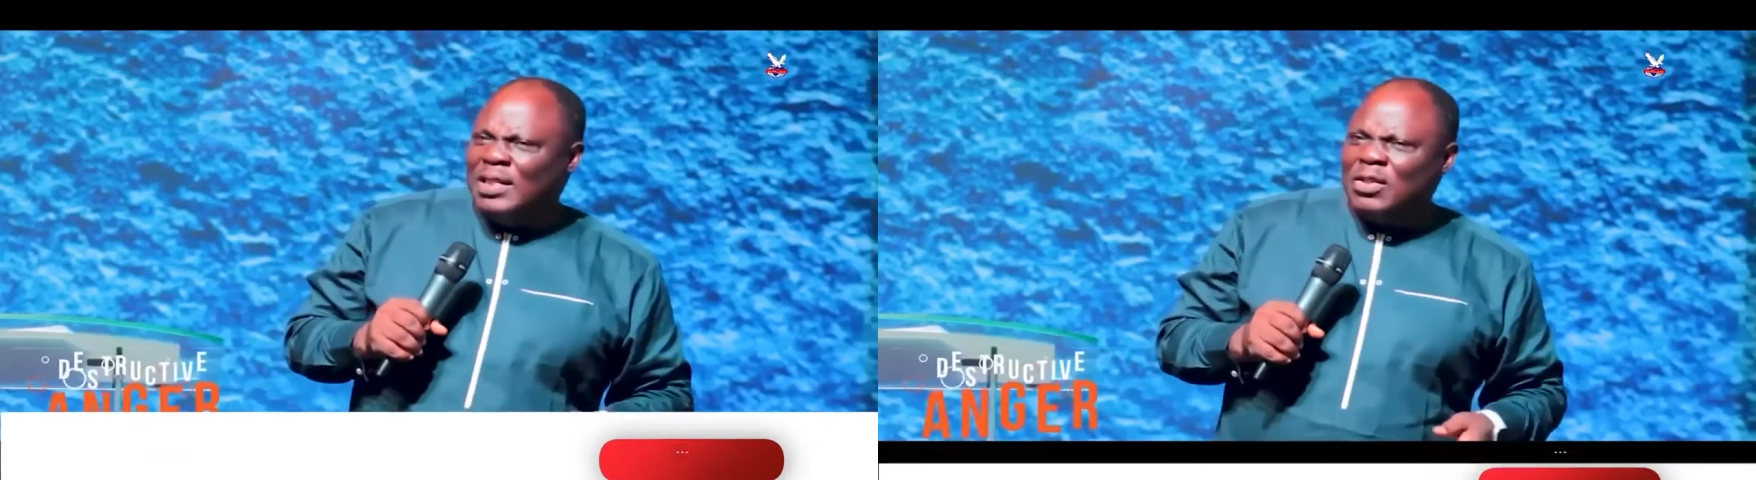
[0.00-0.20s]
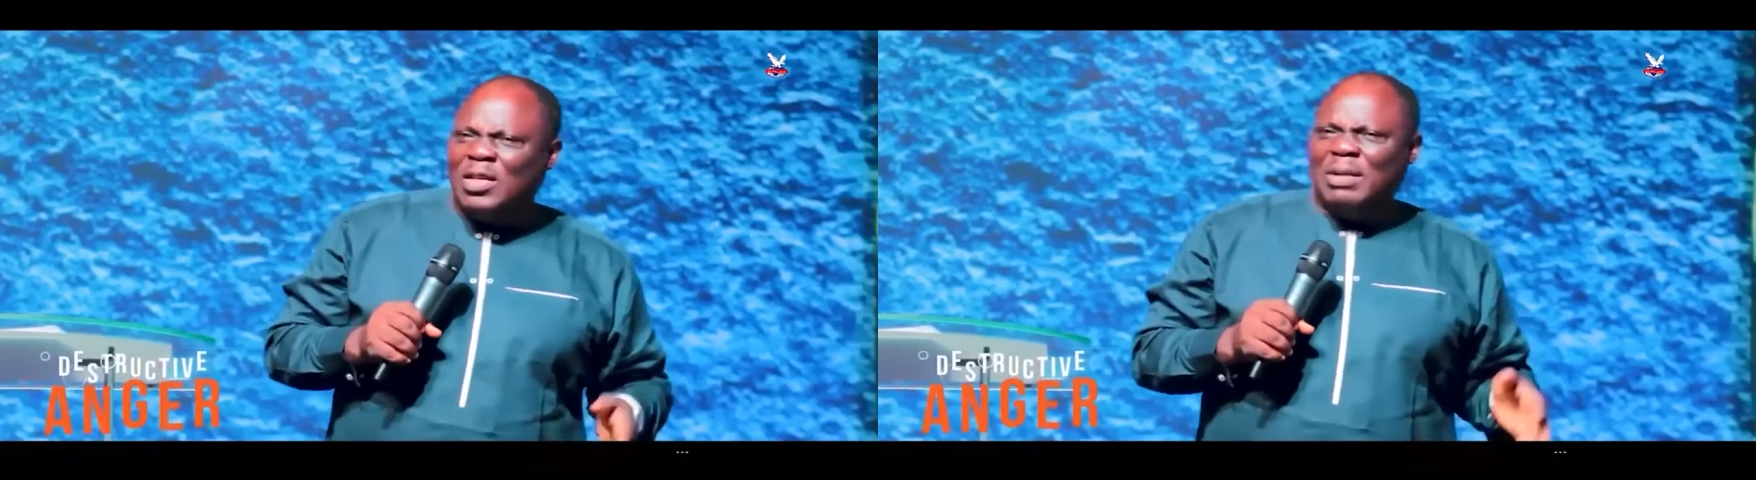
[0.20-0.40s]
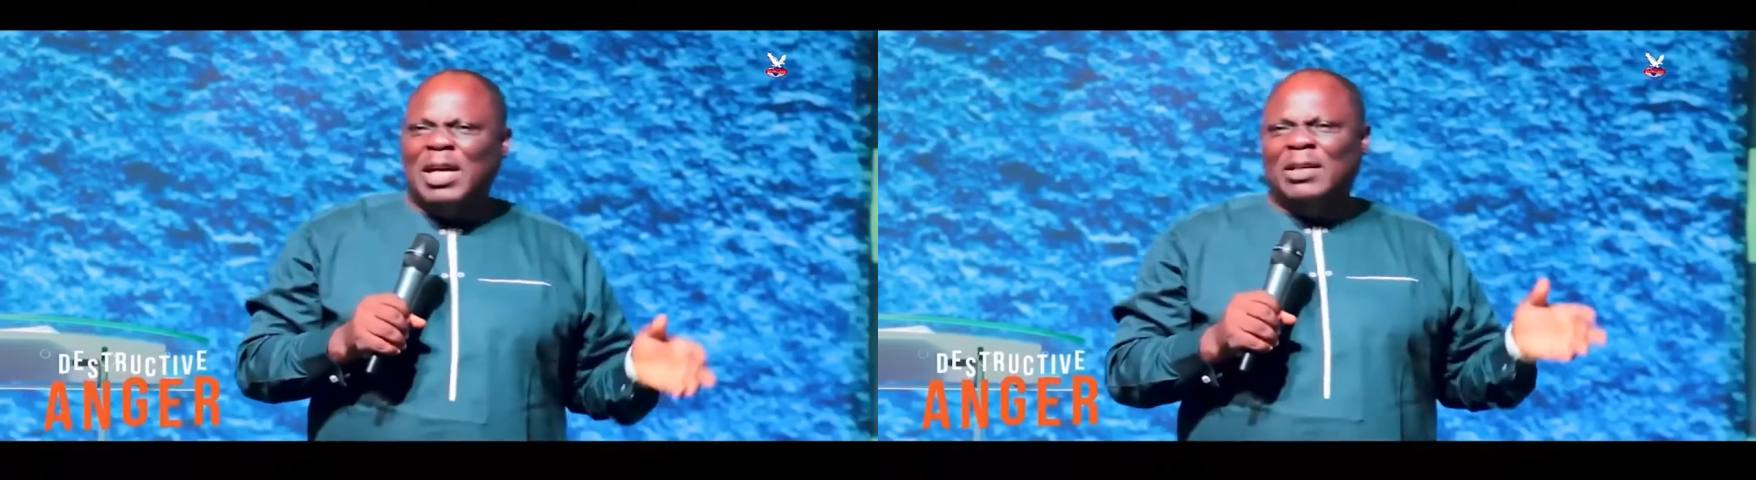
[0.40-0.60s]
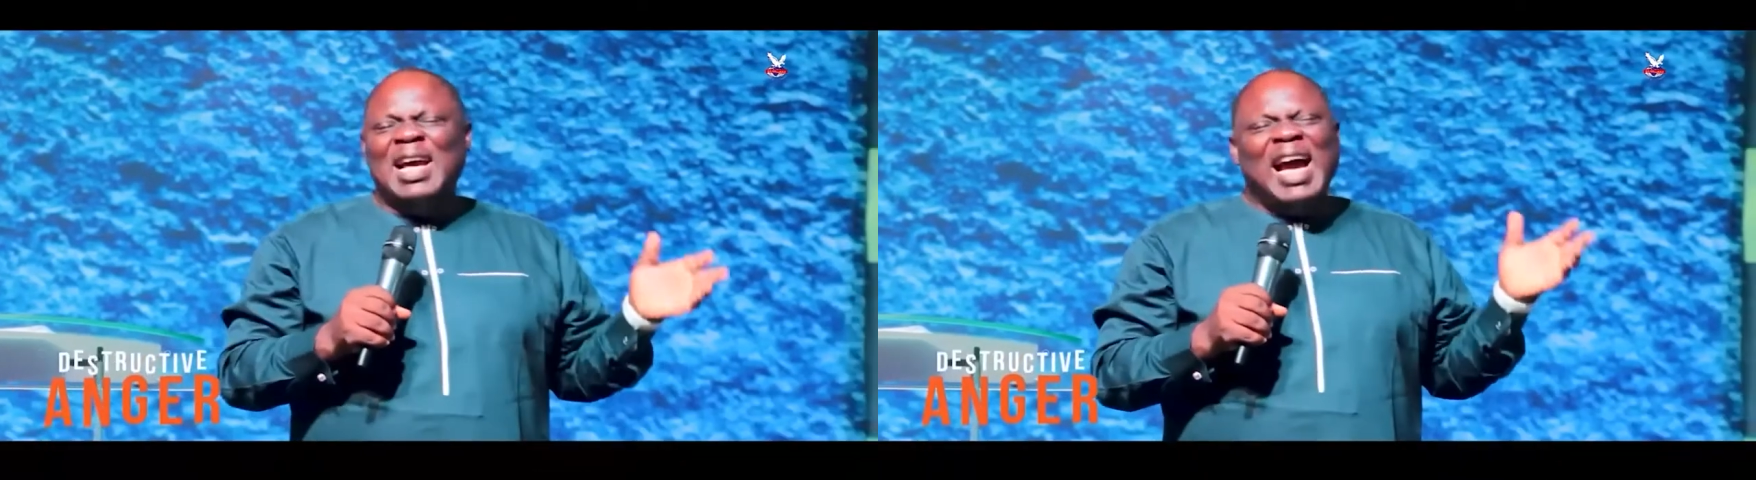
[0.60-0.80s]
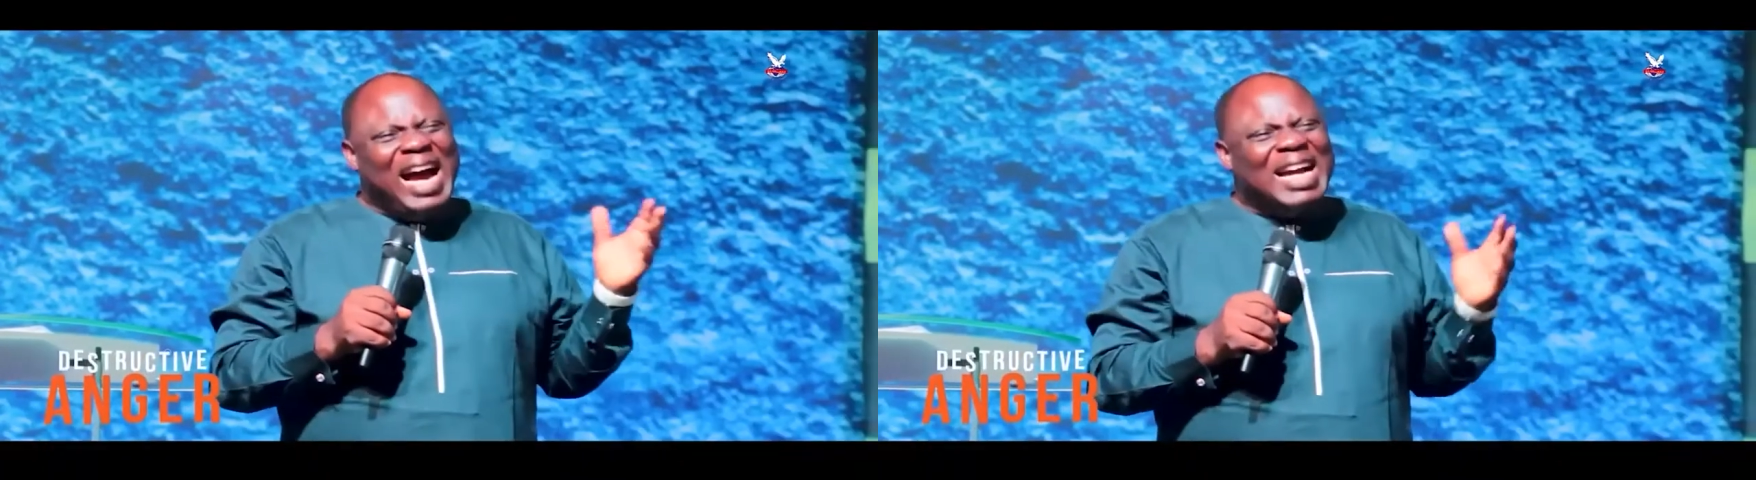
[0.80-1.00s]
they talk about
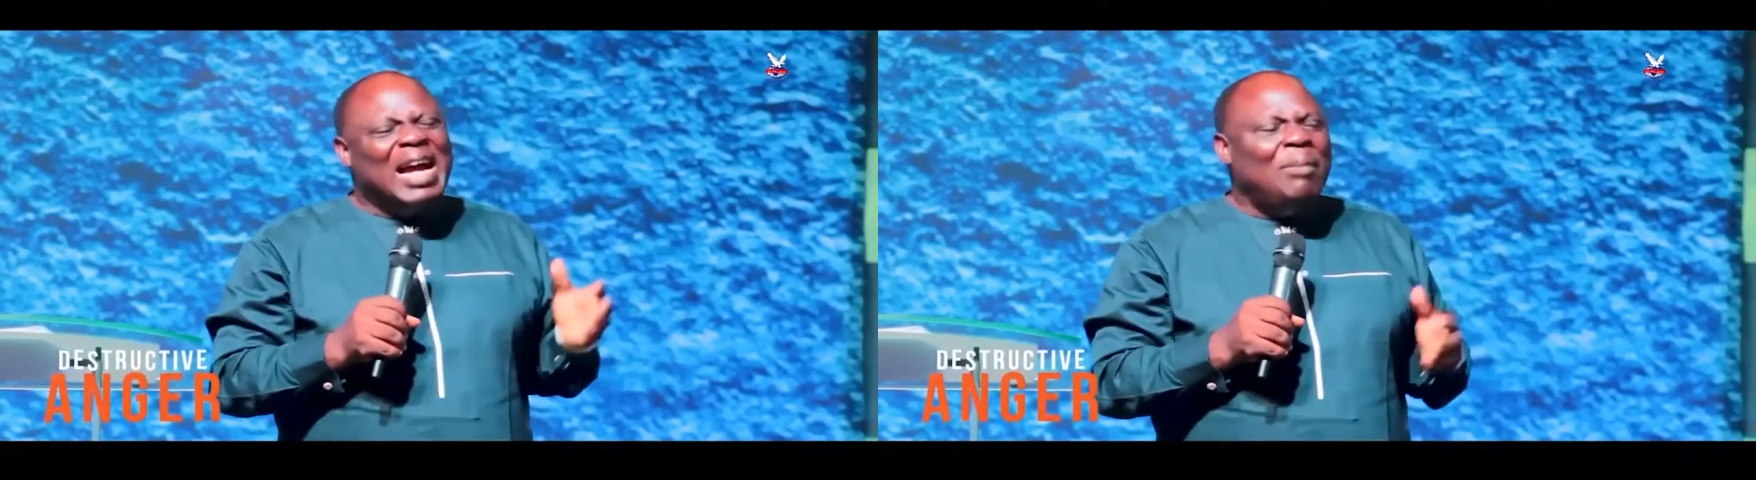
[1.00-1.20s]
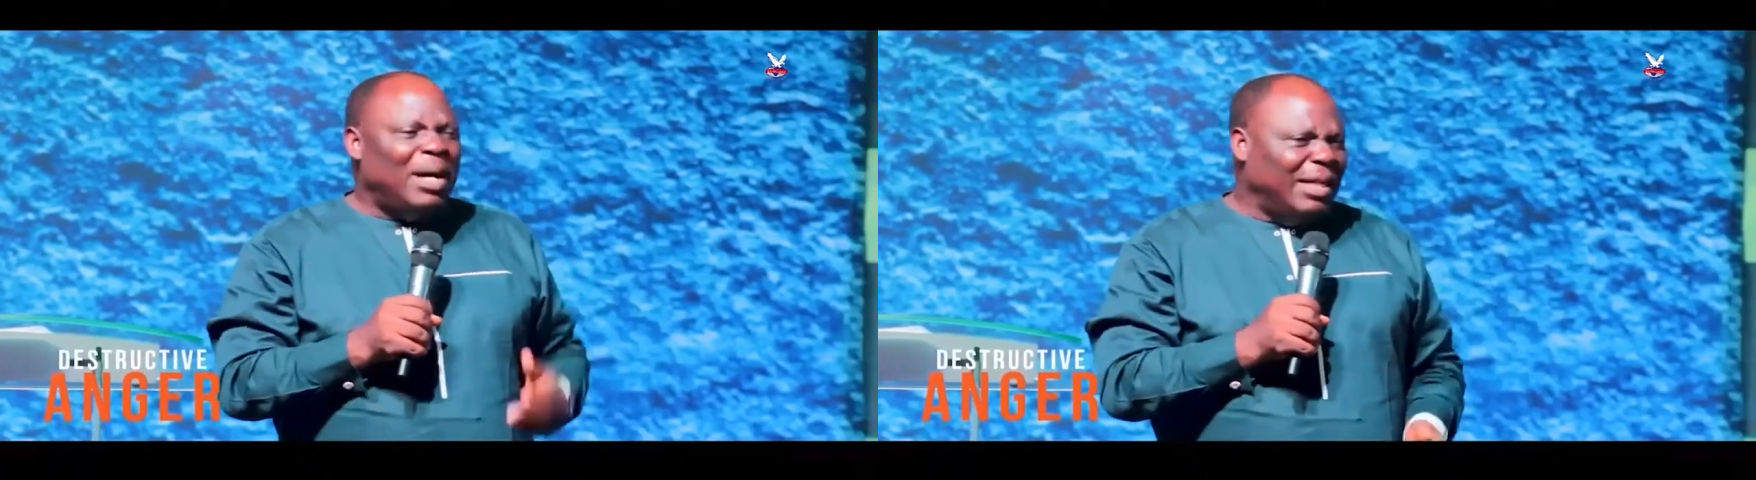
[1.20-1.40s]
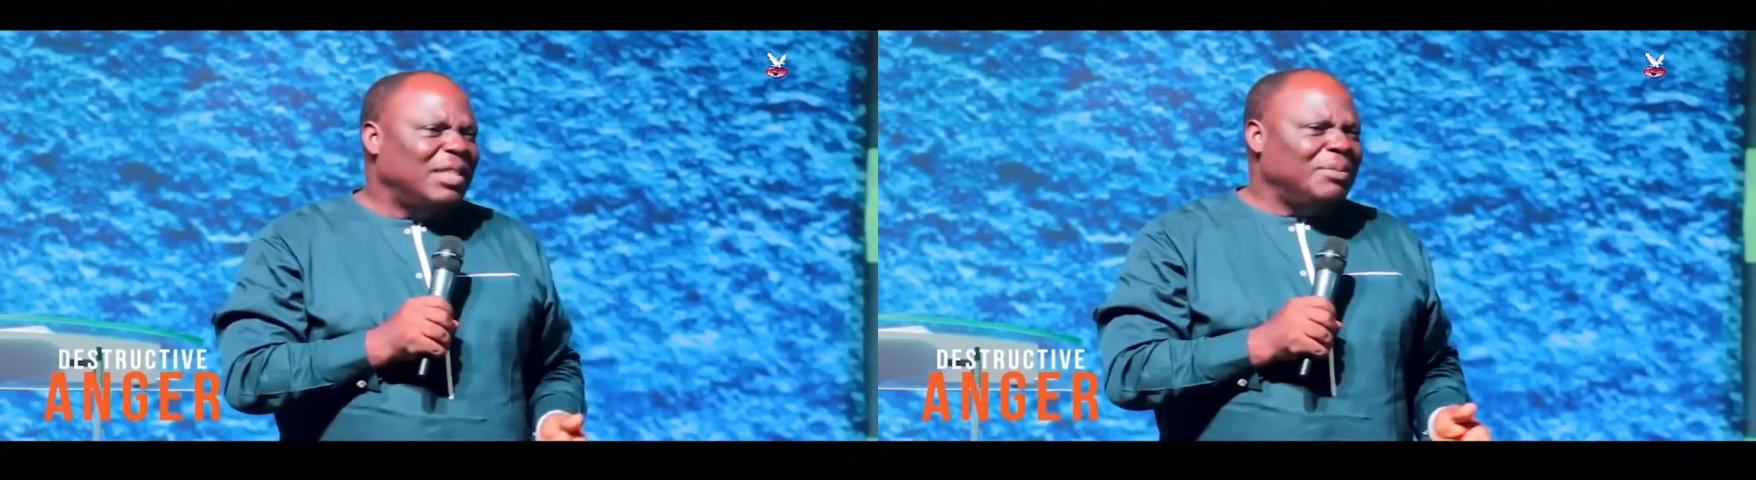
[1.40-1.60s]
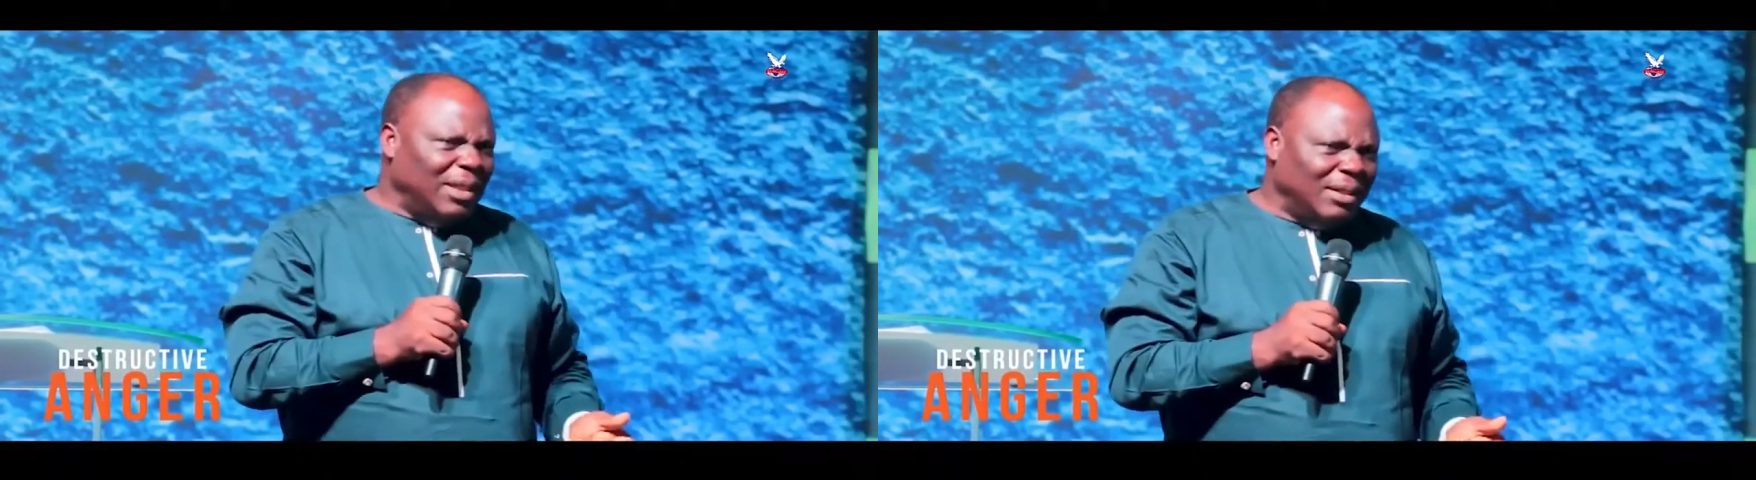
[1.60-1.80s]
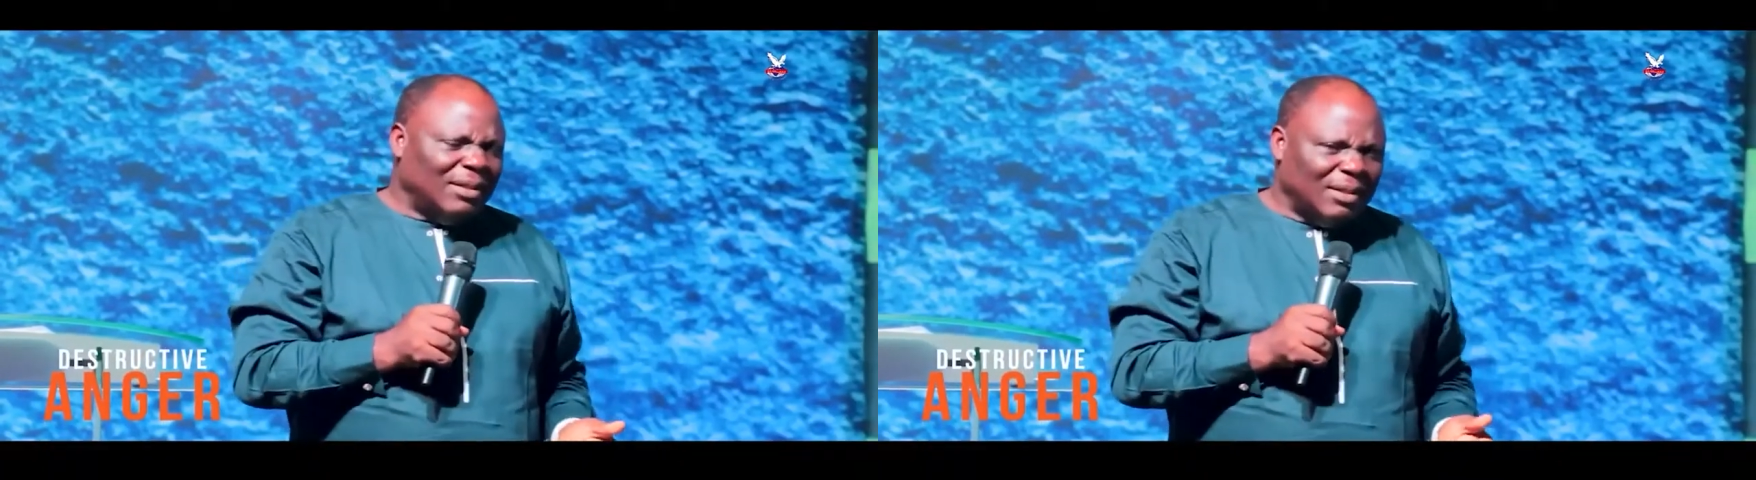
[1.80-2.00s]
anger
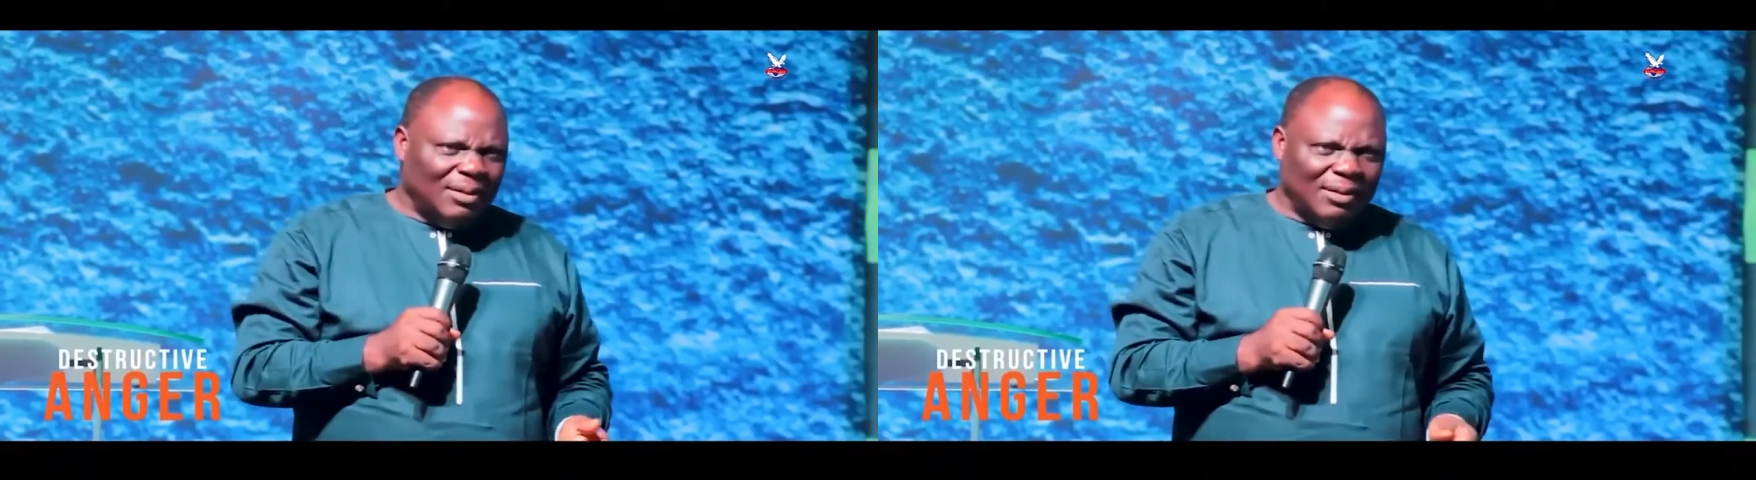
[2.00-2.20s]
management.